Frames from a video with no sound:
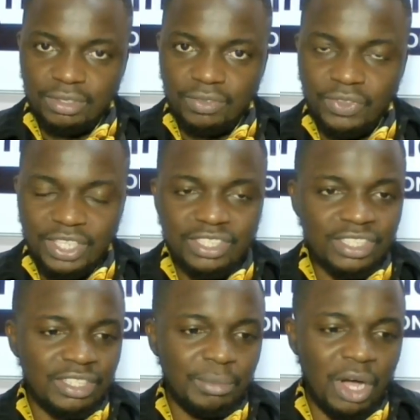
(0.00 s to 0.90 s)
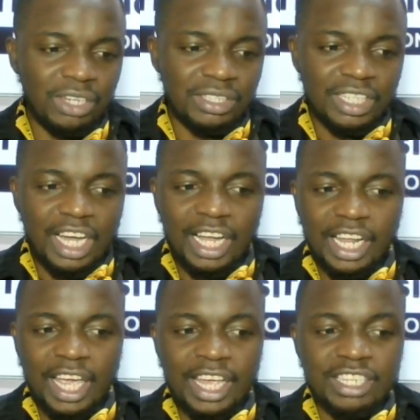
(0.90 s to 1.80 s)
This is about an
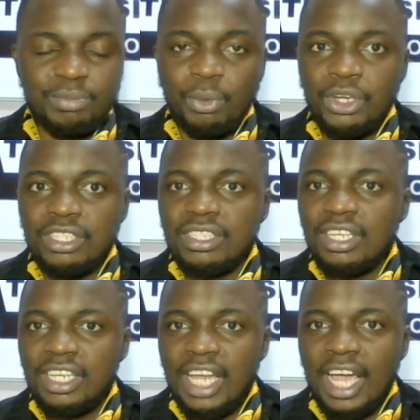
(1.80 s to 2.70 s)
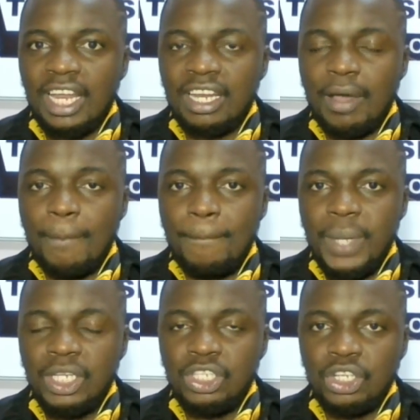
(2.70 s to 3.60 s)
8.9
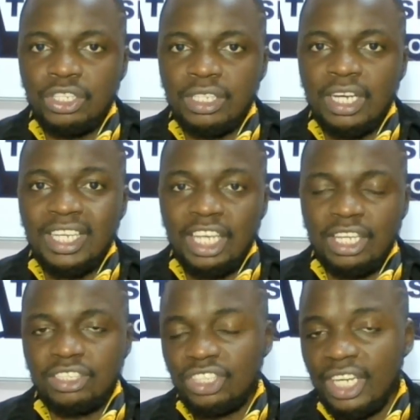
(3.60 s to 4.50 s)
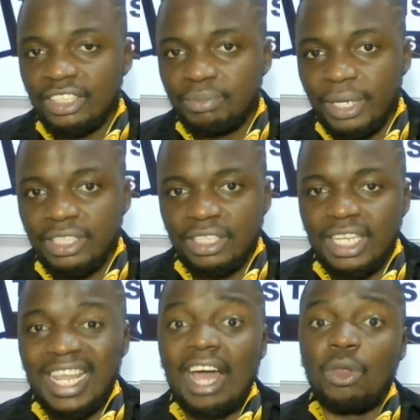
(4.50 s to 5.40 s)
billion Kenyan shillings budget
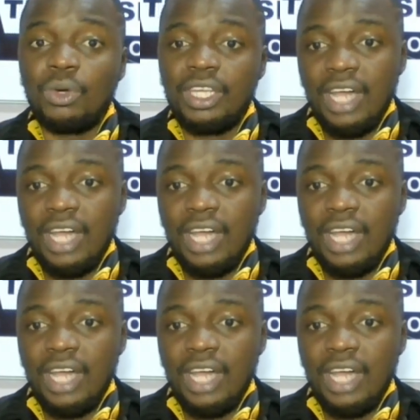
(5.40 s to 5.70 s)
that they are looking